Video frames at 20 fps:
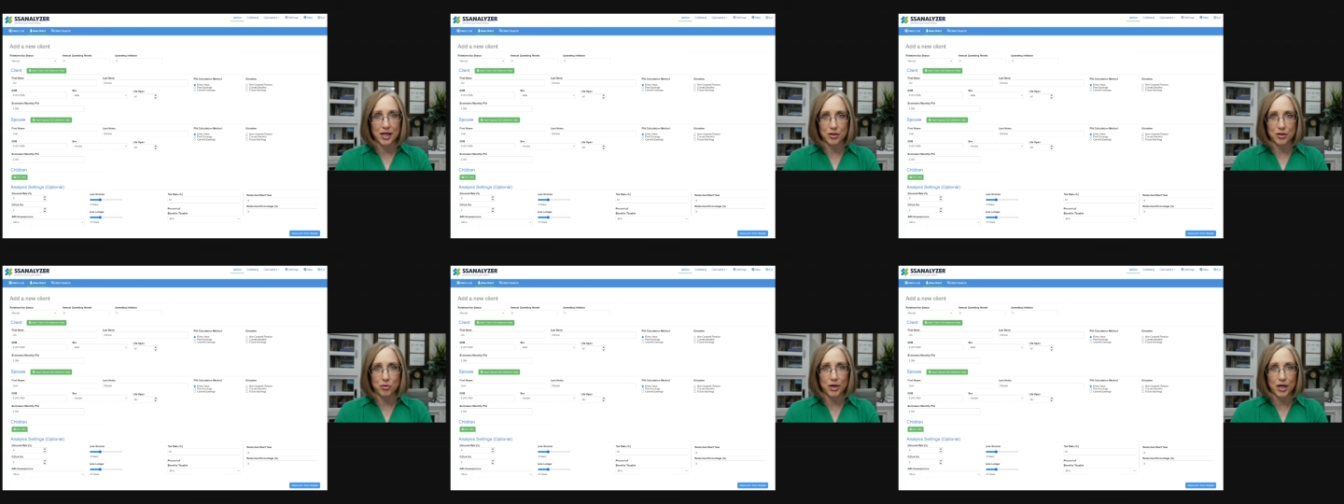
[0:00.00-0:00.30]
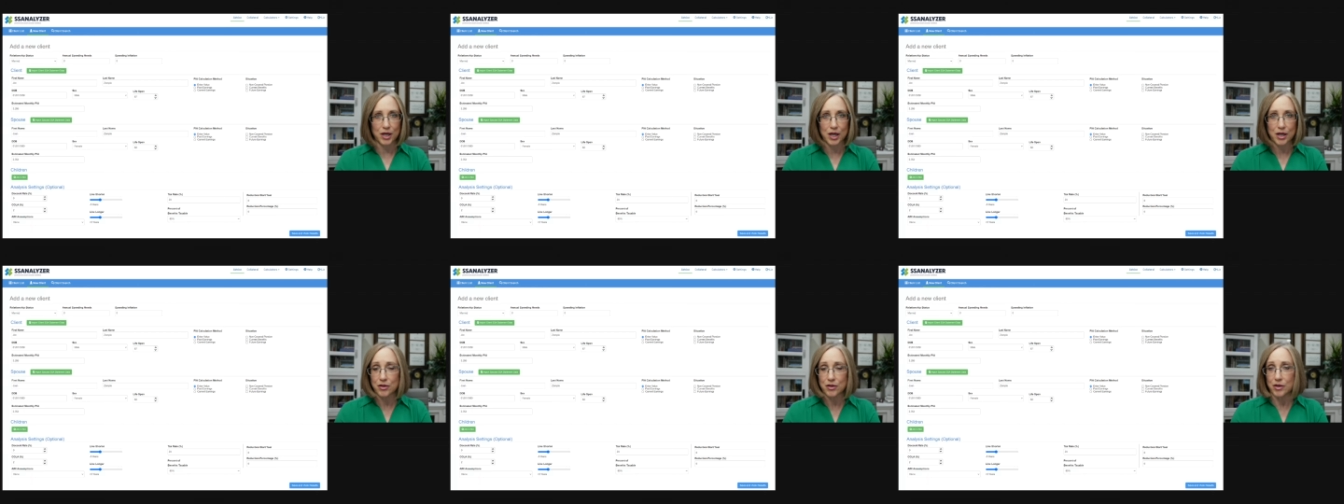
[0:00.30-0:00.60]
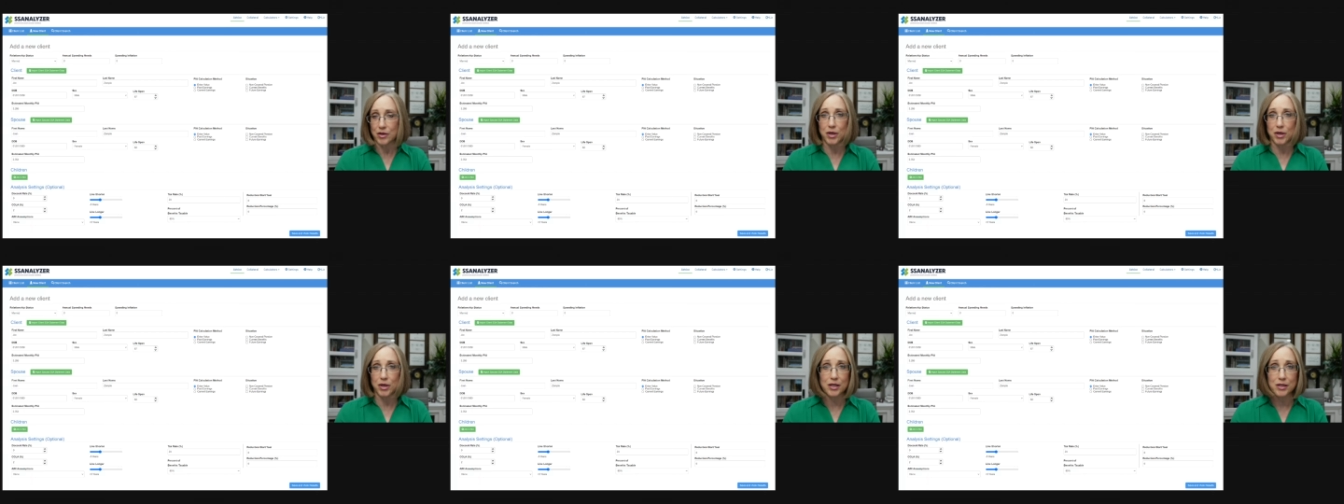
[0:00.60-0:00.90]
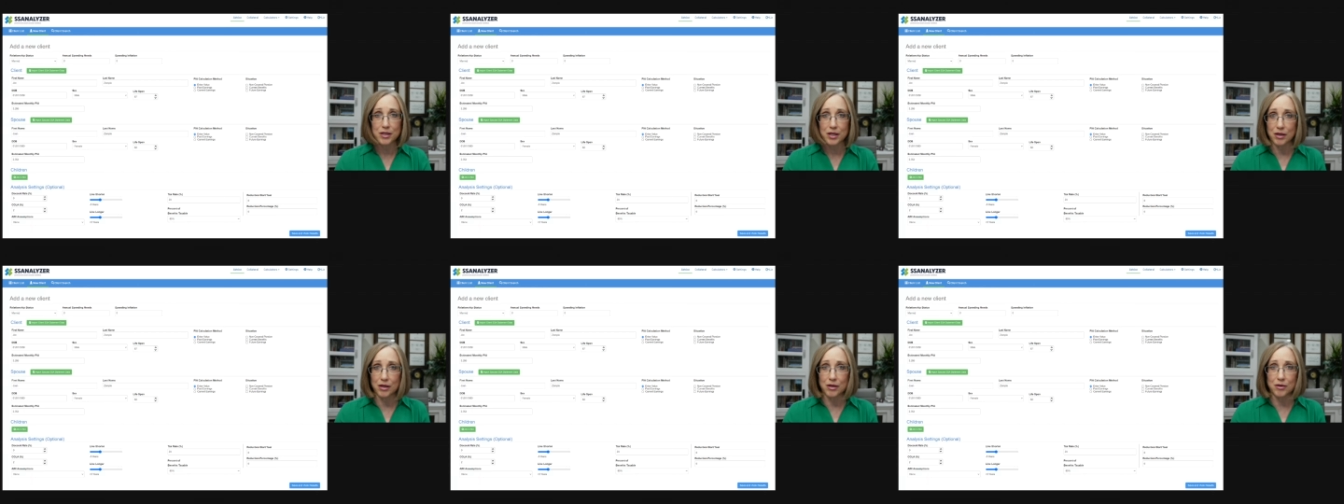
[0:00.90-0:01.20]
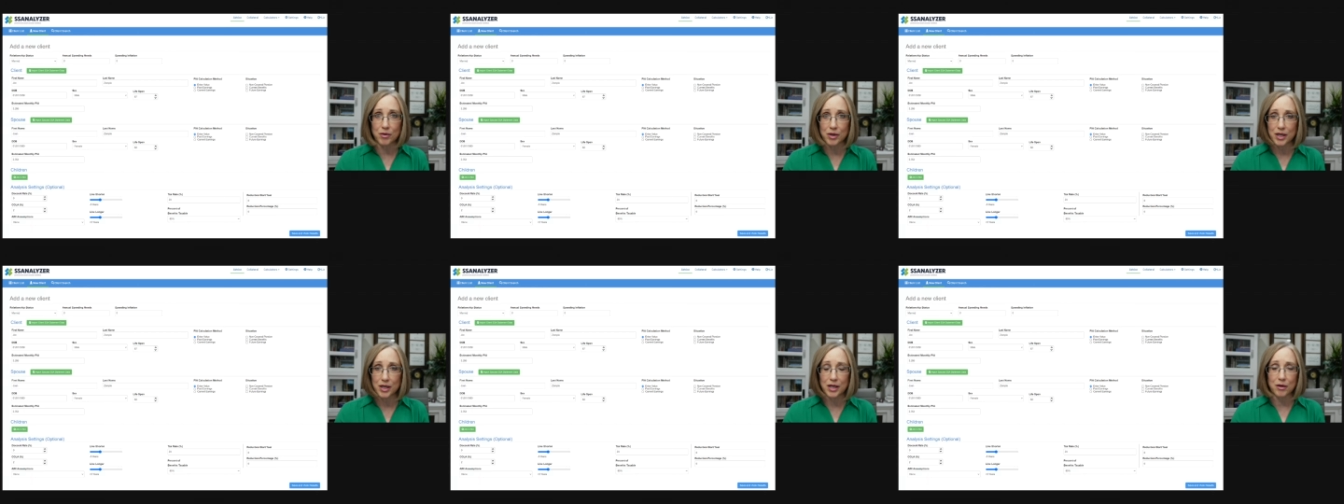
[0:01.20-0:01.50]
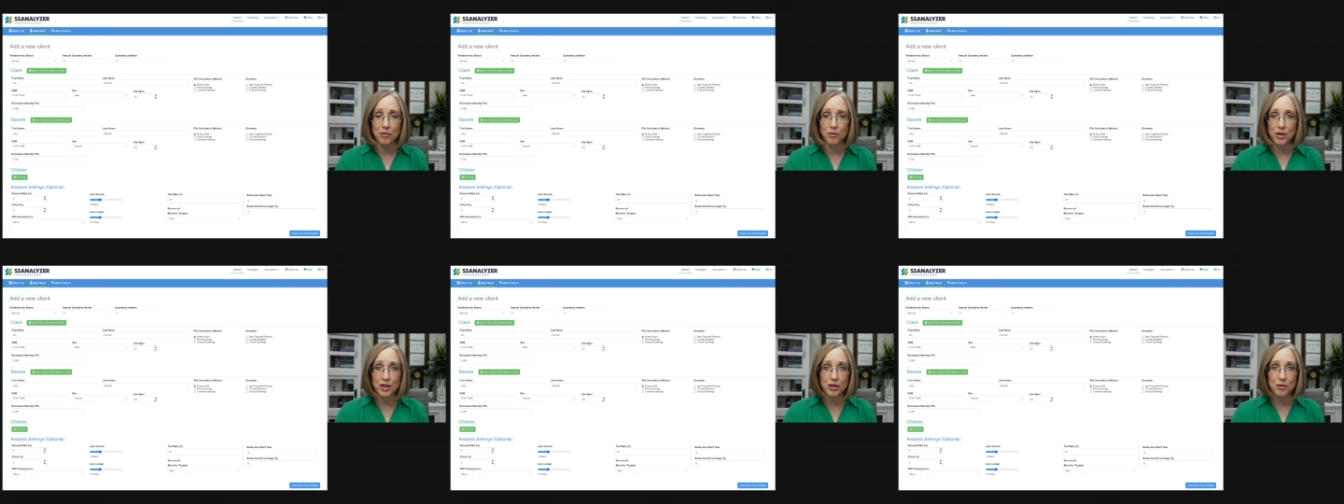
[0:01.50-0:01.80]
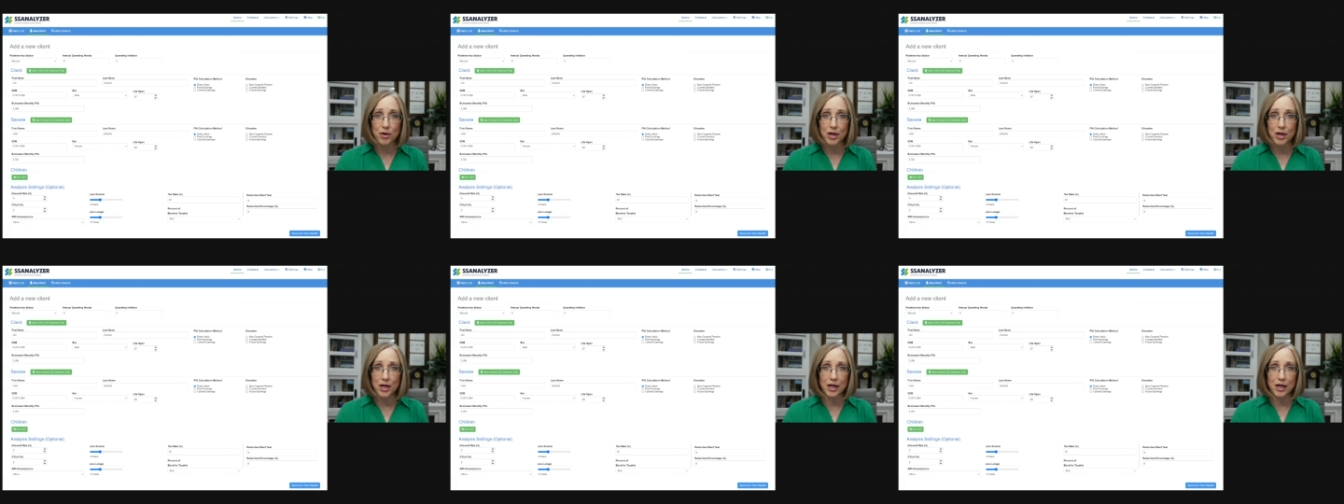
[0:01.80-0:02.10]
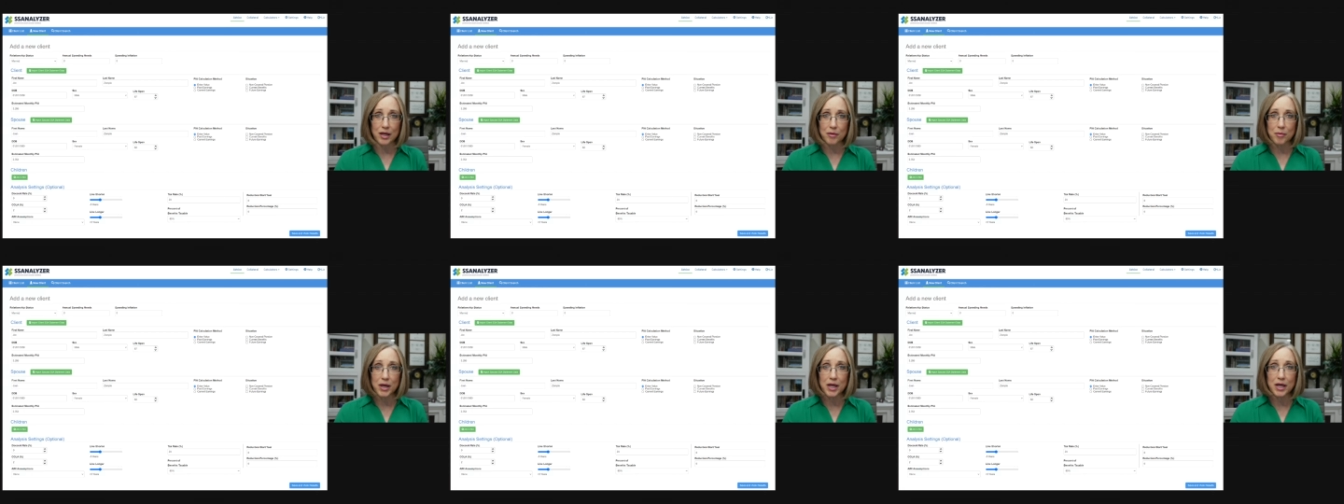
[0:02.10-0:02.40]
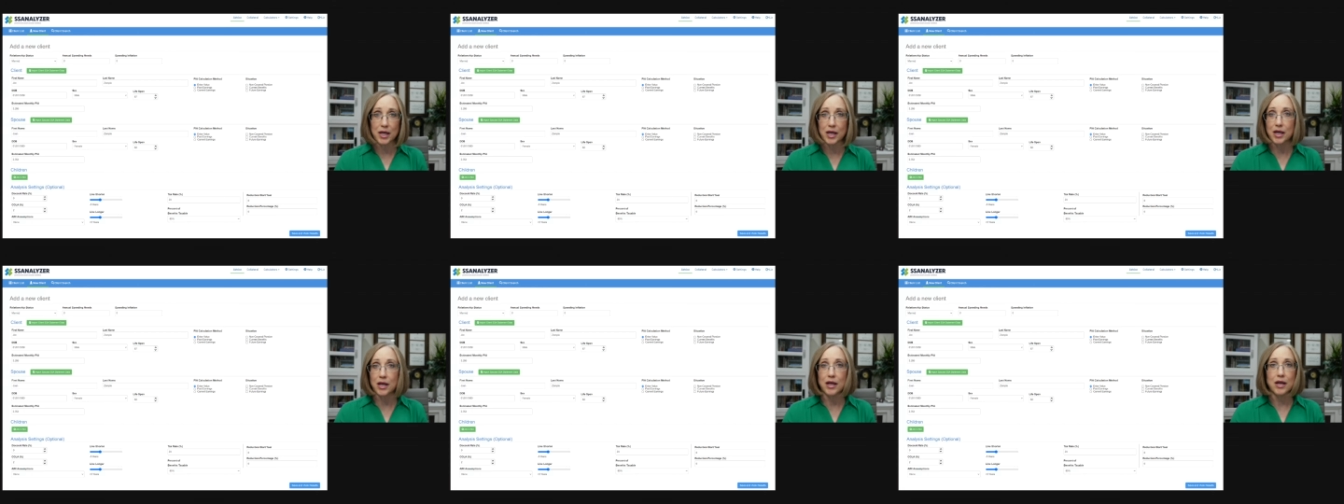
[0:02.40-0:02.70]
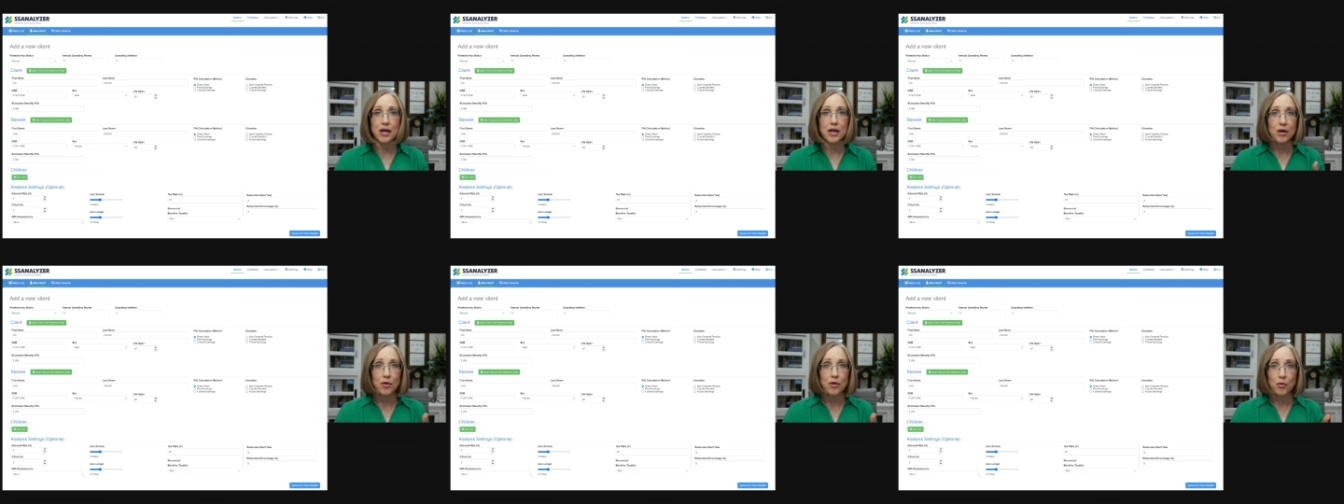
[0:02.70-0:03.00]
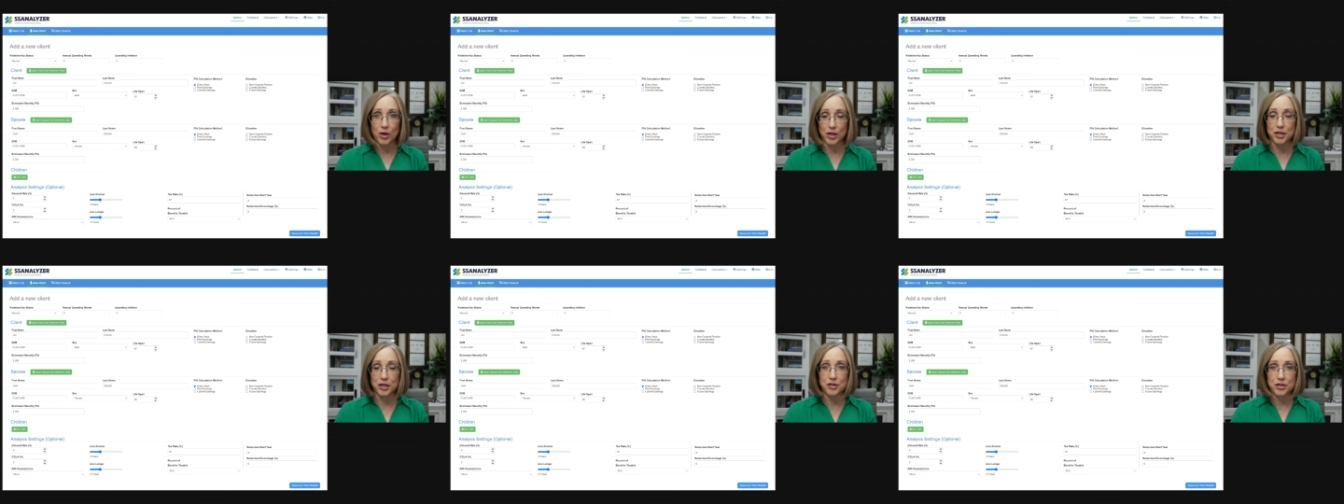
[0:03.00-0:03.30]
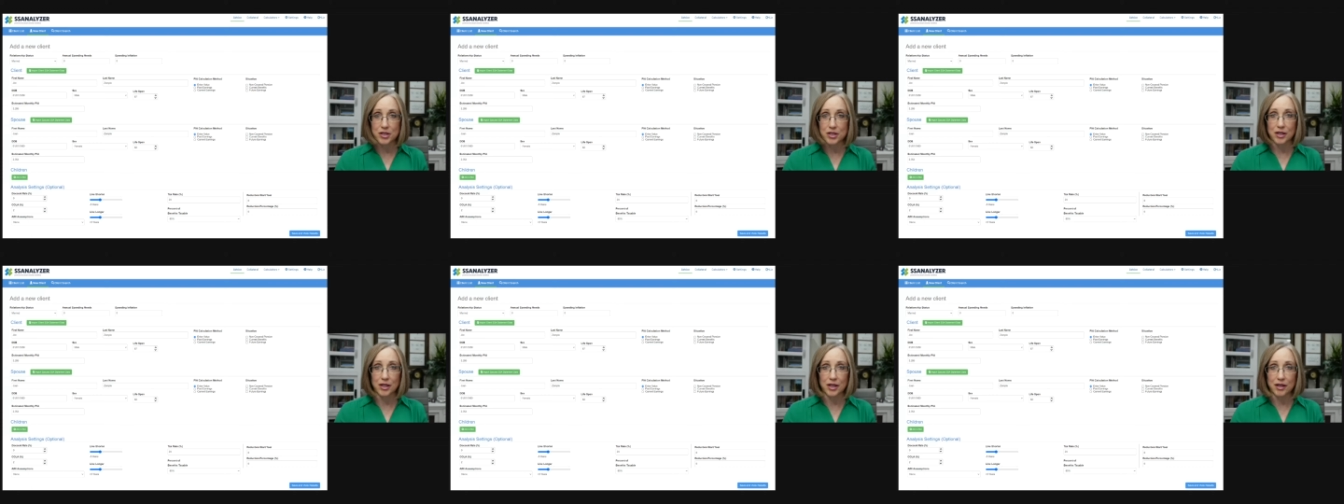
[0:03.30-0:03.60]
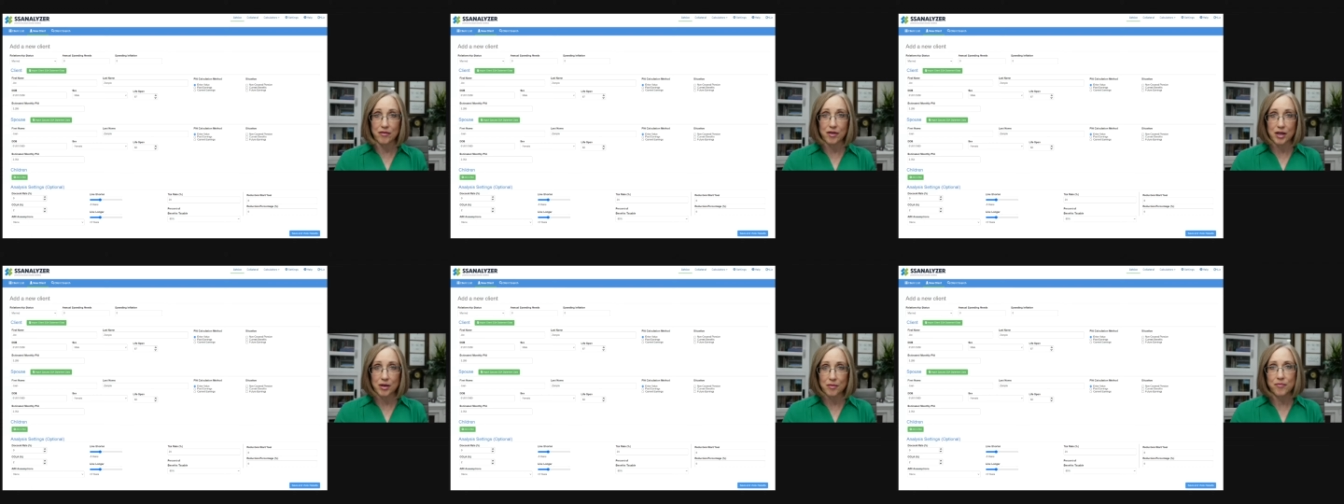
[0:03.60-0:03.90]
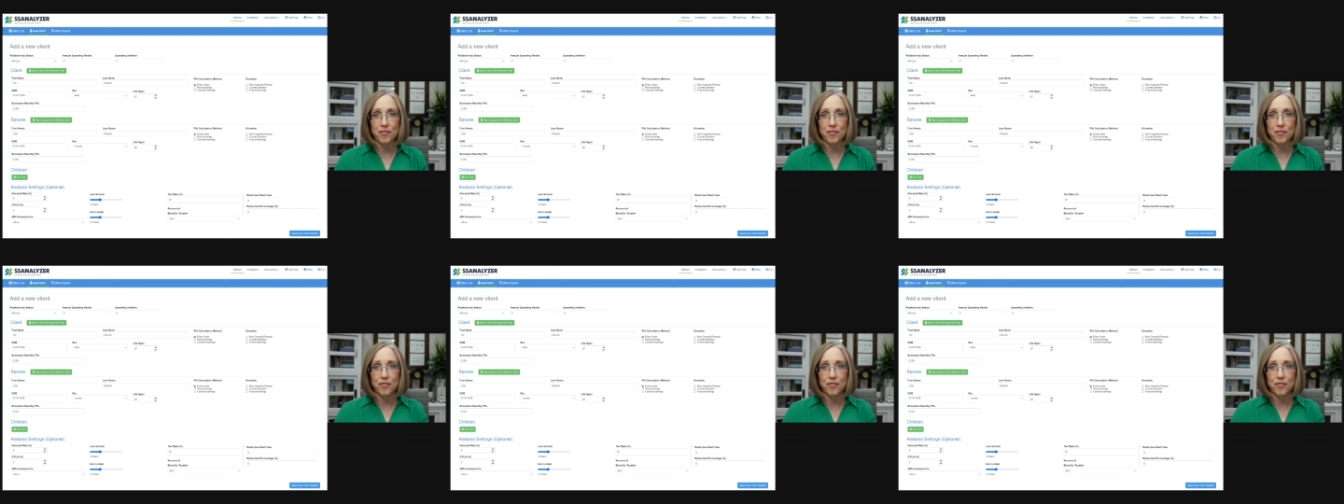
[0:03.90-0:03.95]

age one hundred because I don't want anyone to run out of money while they're still living.